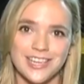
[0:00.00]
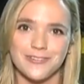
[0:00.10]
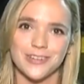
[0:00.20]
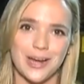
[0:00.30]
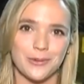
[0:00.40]

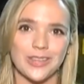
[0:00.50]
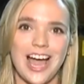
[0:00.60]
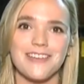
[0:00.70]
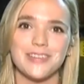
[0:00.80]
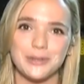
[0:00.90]
For now, we're
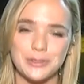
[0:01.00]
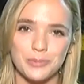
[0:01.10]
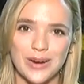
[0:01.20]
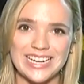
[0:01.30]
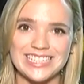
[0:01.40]
live here in
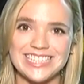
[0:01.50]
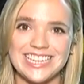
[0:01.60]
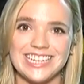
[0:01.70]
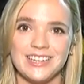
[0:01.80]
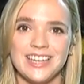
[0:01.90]

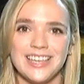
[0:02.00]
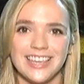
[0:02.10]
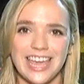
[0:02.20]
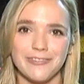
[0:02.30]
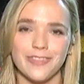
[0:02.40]
Bradenton.
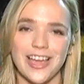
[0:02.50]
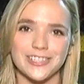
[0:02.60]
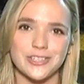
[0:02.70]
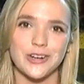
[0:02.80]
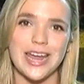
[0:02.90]
Kate
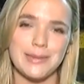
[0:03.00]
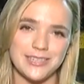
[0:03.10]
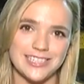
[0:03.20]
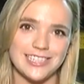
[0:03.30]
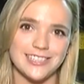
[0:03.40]
Flexter,
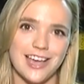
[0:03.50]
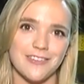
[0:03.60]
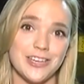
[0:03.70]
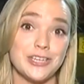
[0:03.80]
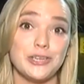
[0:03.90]
ABC
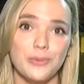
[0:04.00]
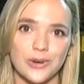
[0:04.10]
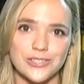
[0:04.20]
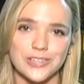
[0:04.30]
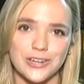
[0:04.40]
7,
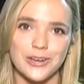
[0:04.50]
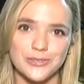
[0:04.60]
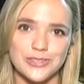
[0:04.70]
your Suncoast